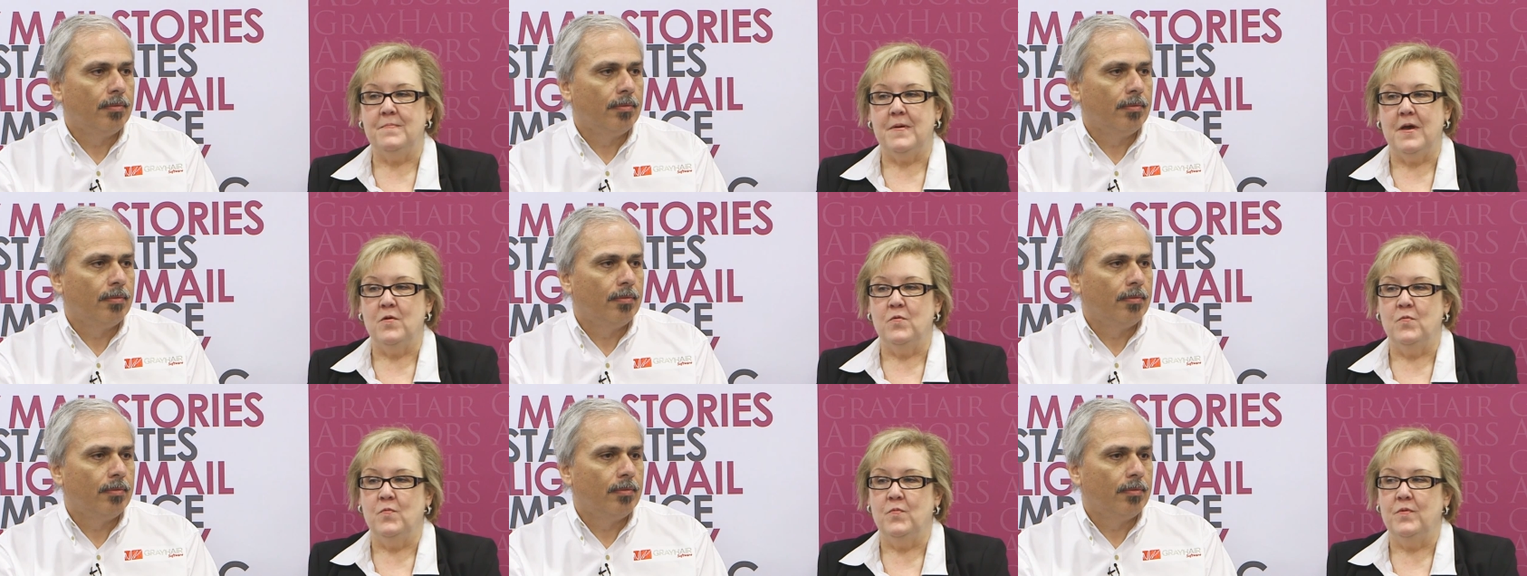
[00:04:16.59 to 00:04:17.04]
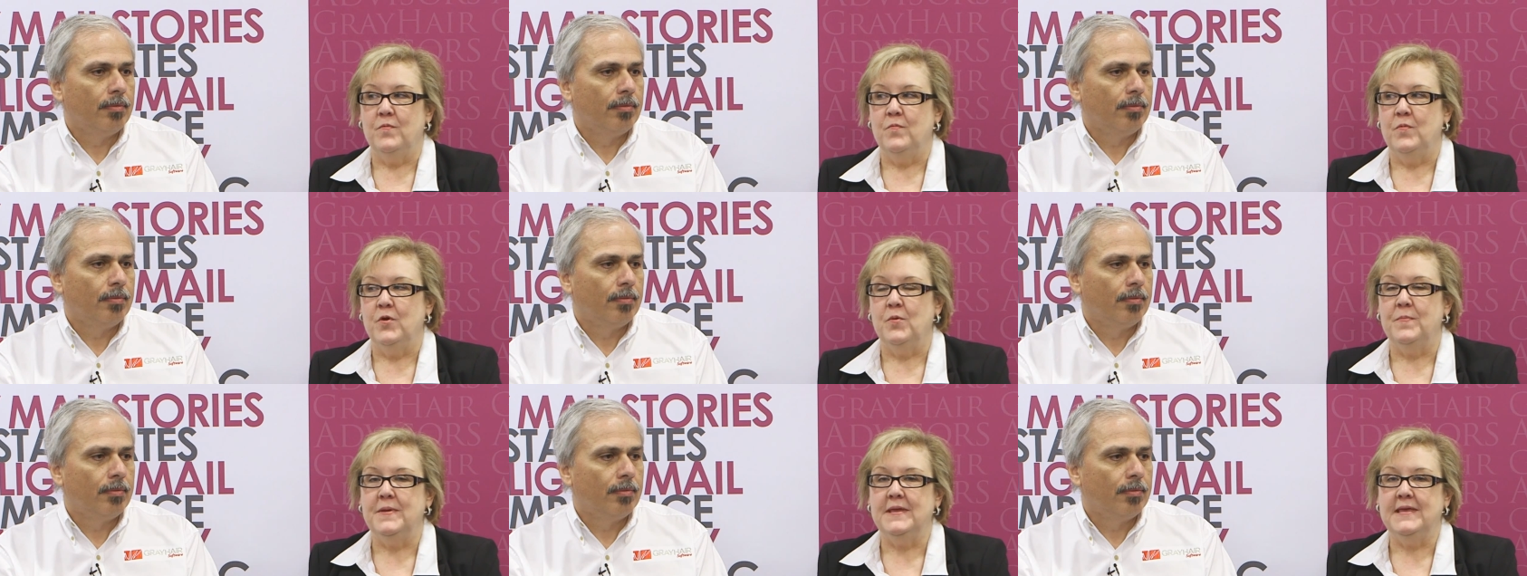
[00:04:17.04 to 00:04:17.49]
Speaker 1: but
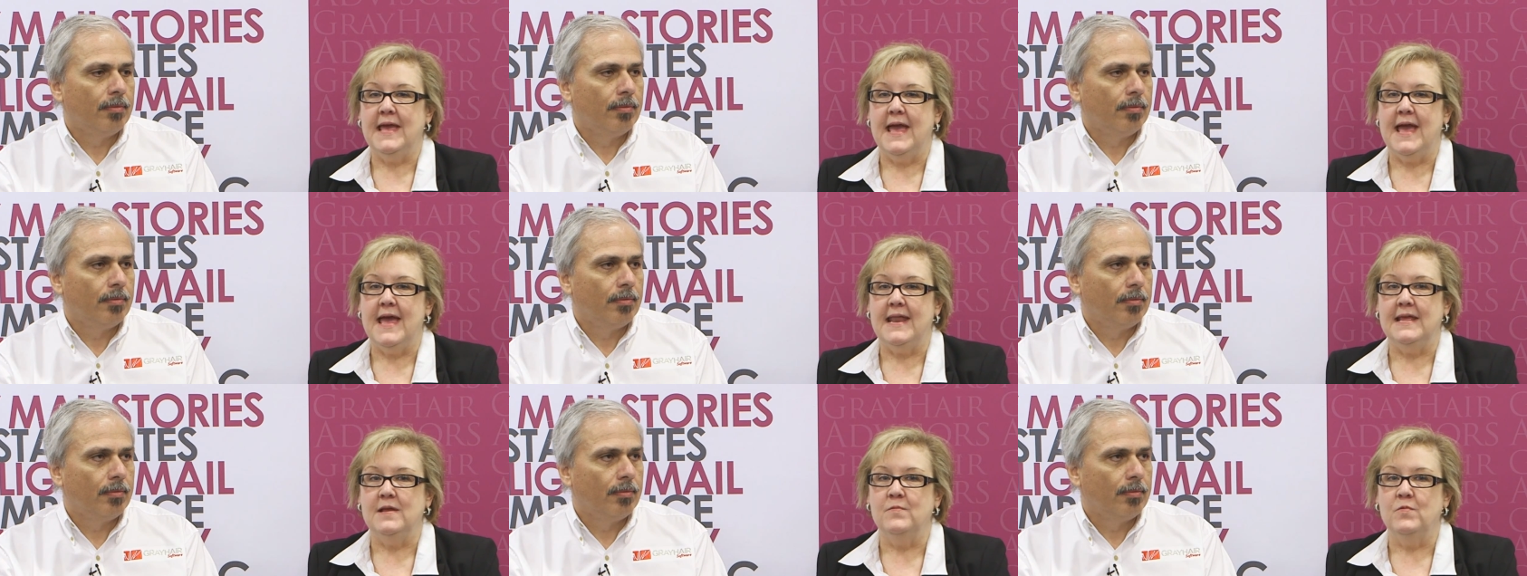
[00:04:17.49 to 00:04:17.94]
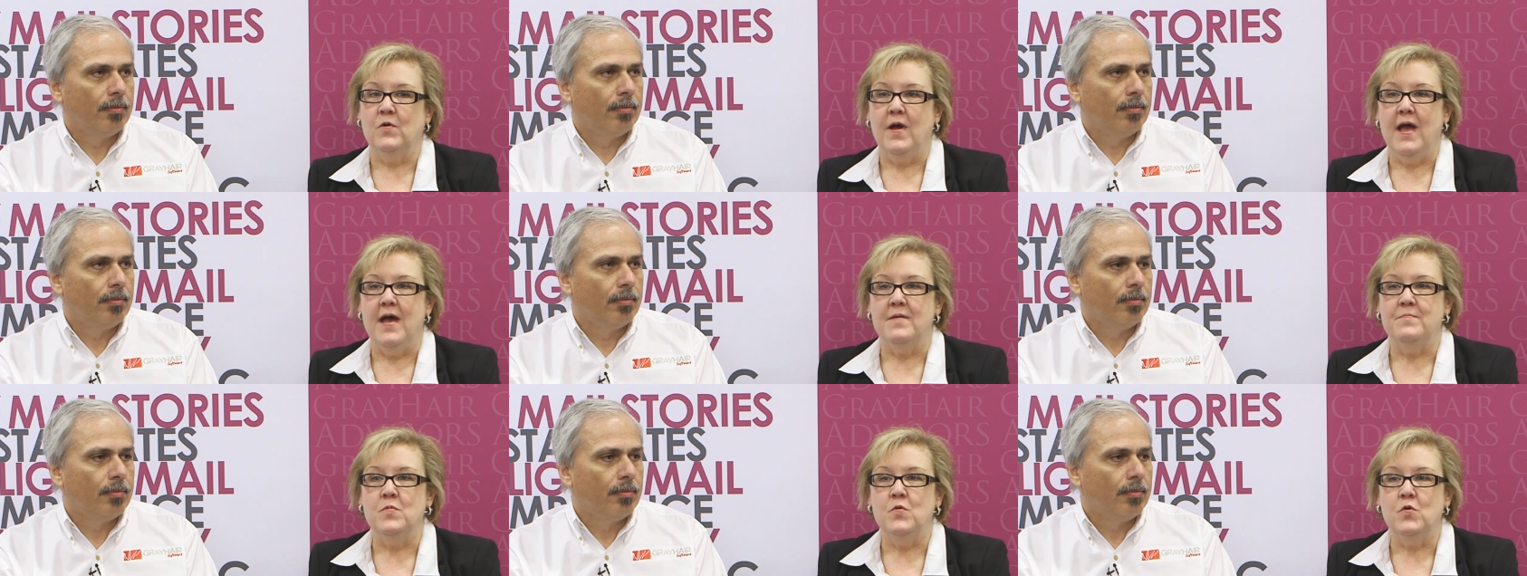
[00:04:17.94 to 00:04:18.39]
we'll be getting, we'll
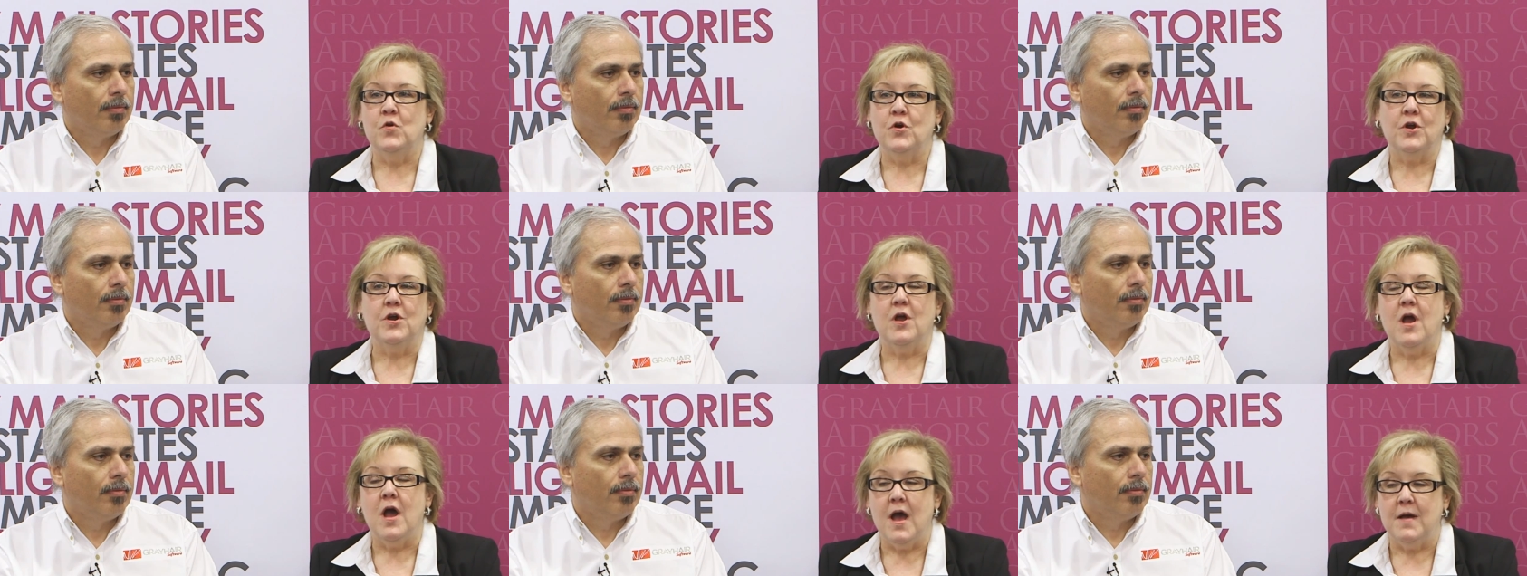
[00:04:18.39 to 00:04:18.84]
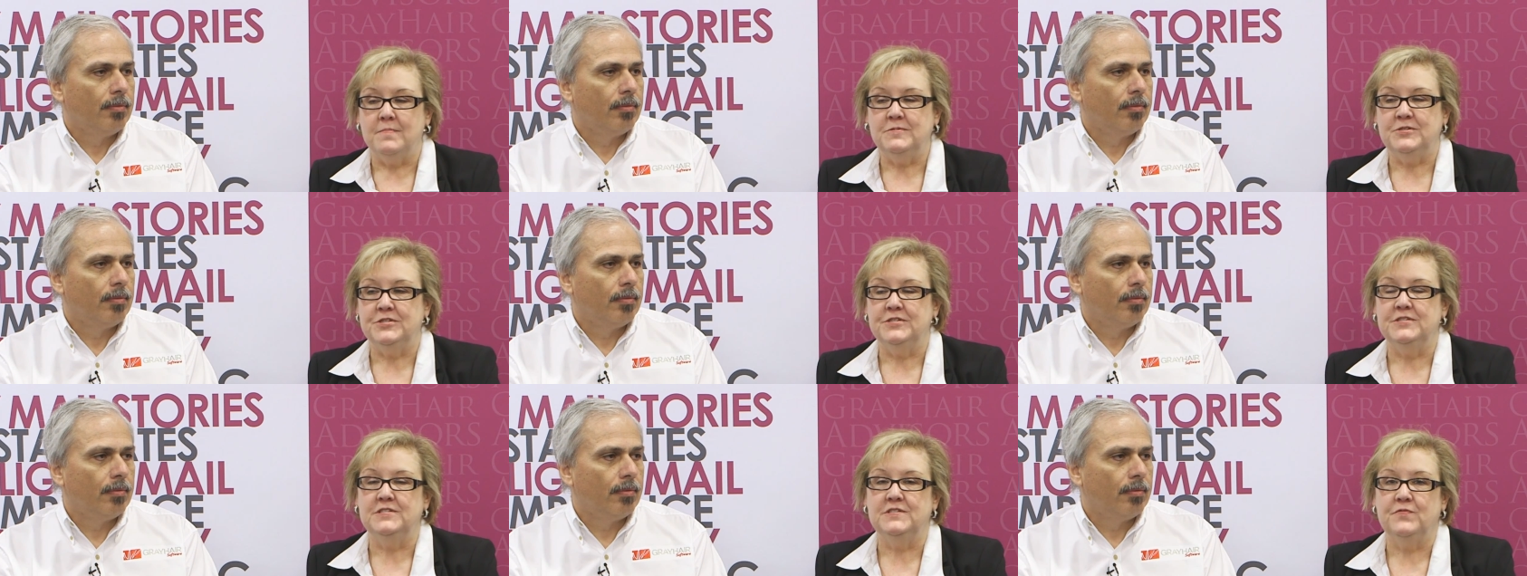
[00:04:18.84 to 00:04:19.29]
have more
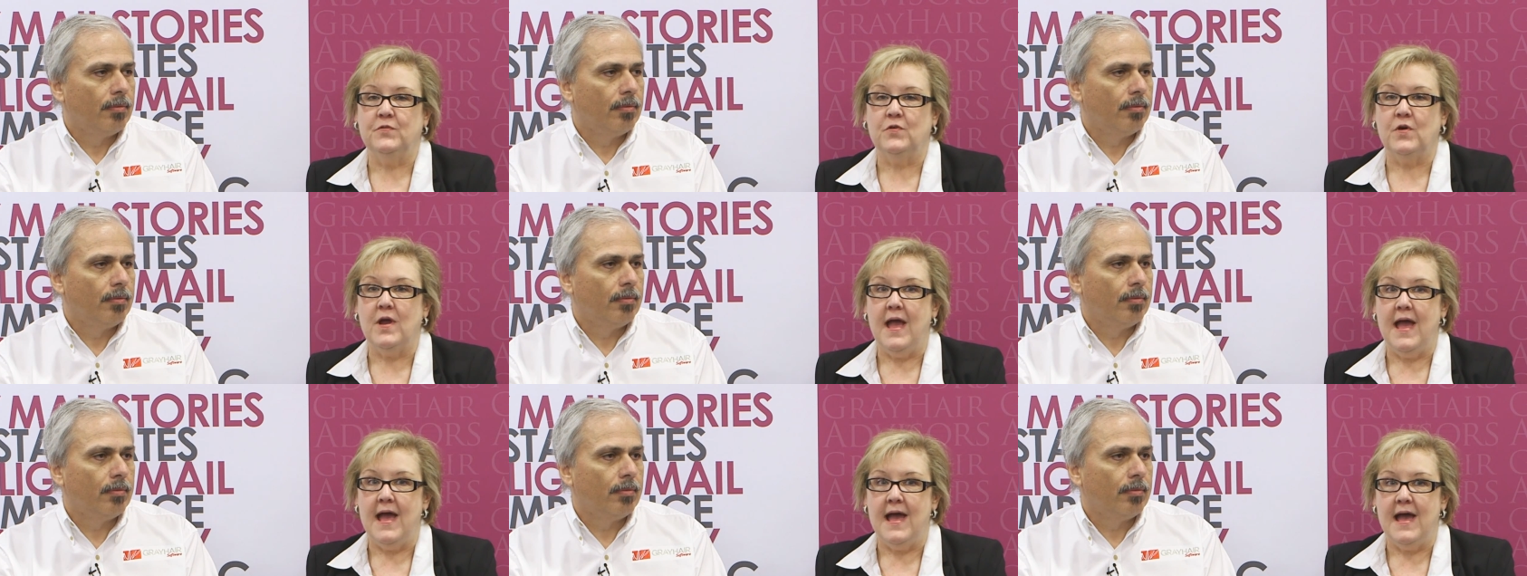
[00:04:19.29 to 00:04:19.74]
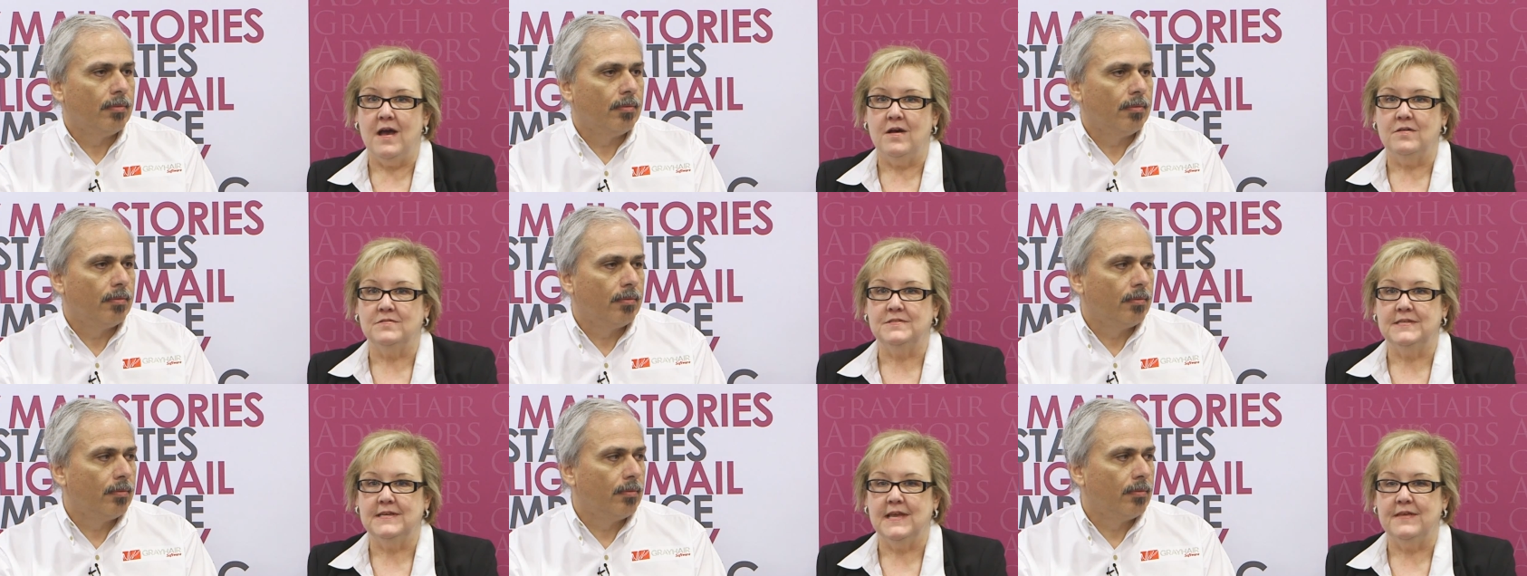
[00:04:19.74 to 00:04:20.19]
options for
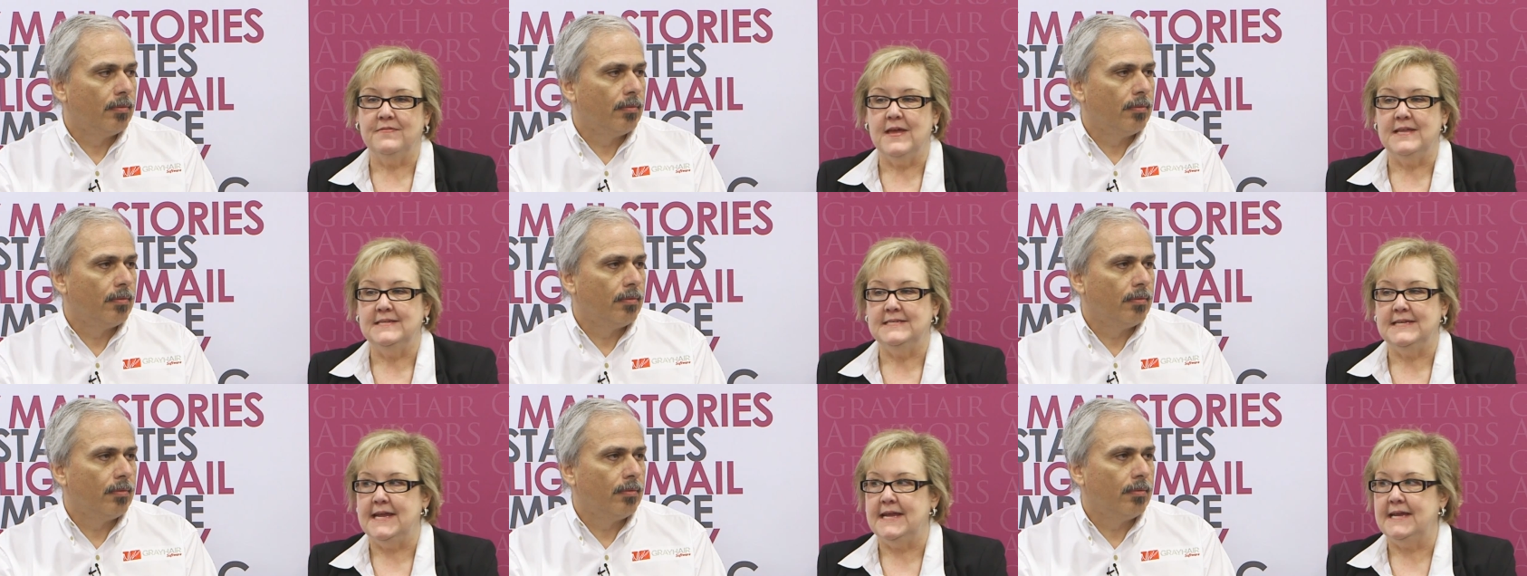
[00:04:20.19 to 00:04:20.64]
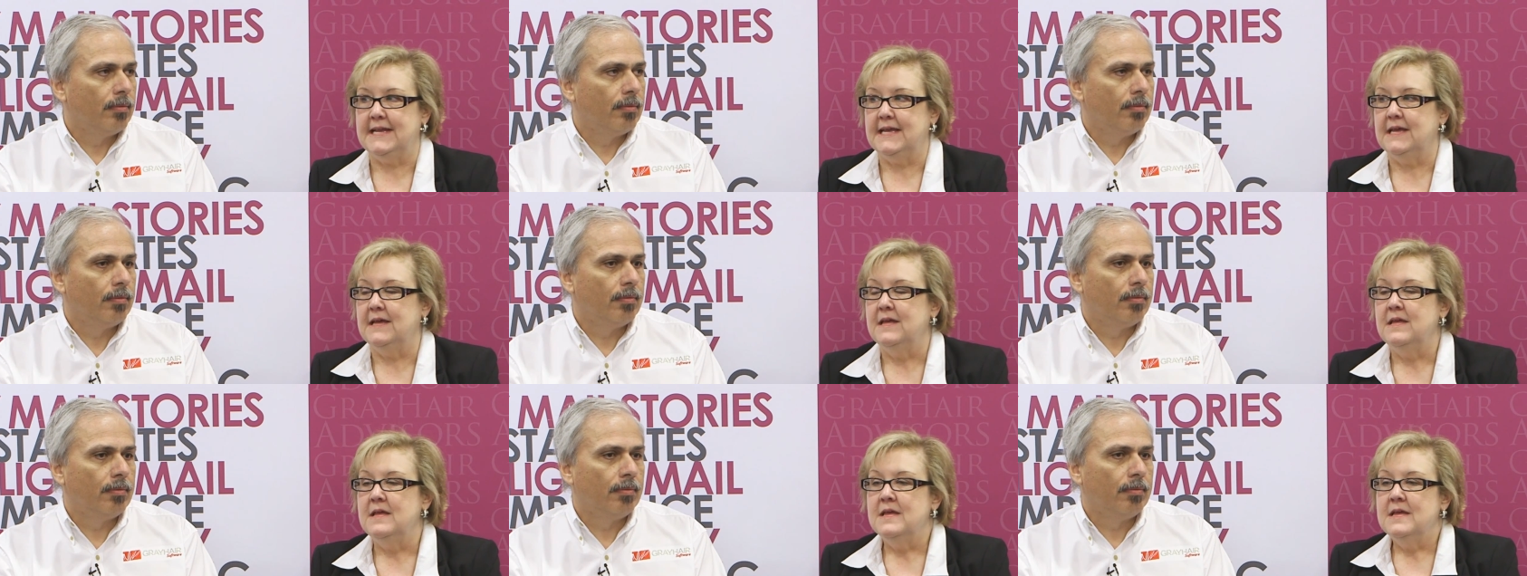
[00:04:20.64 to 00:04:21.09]
how to get that data.
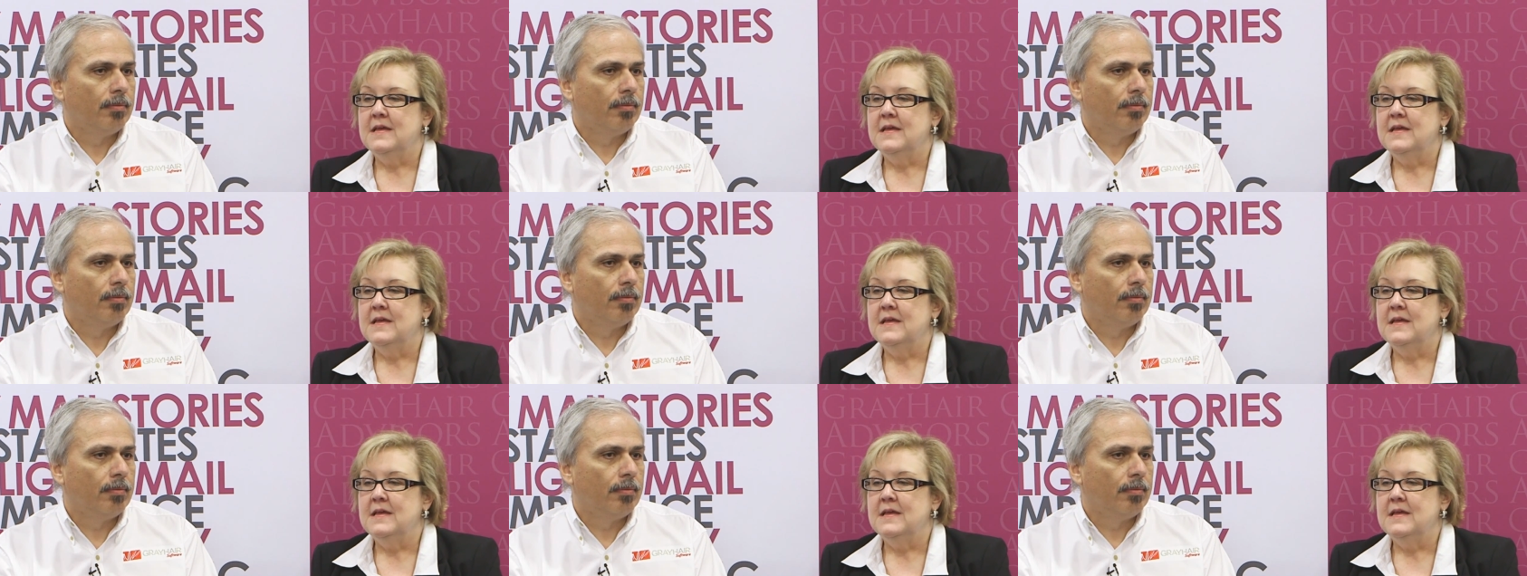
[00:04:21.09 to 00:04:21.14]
